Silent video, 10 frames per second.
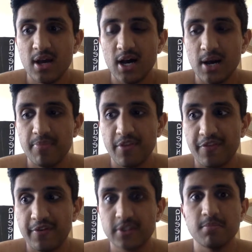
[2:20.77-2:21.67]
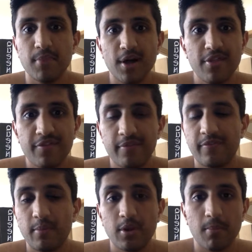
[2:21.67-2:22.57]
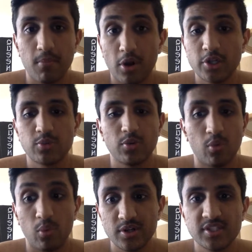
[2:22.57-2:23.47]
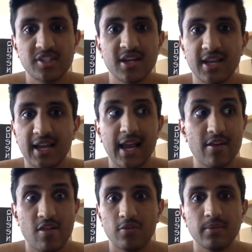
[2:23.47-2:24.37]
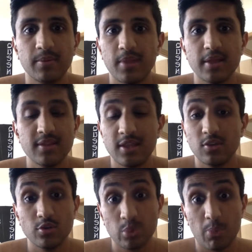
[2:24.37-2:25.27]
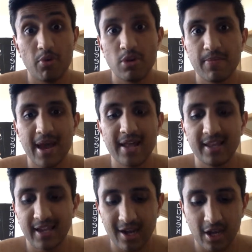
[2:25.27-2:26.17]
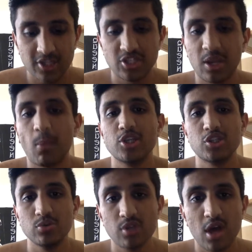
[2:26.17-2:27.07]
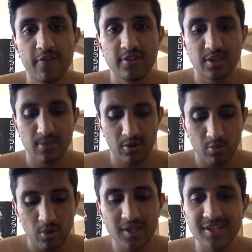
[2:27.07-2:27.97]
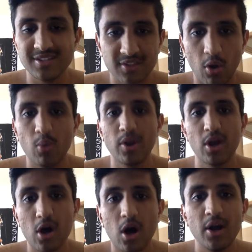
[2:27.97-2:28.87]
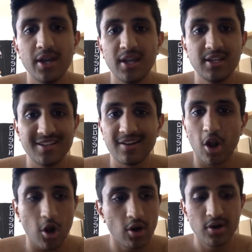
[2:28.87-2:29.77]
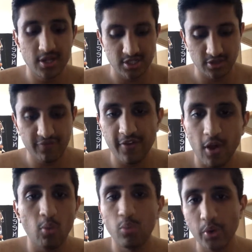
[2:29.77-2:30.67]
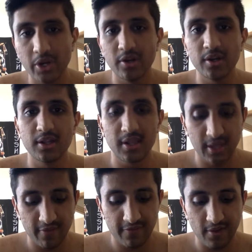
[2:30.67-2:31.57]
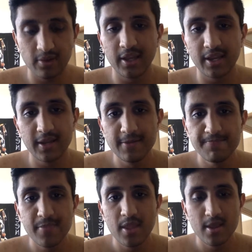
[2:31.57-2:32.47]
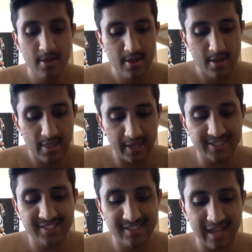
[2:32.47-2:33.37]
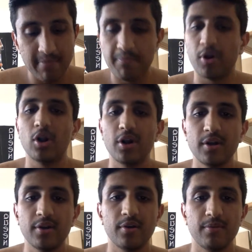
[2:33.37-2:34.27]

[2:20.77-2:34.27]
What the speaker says: The first month from February to March were the worst. Like I still remember those were pretty bad. Like I'd actually take my shoes off because I'm like, what is going on? And it didn't hurt. It just felt weird, and like it felt like a slight burn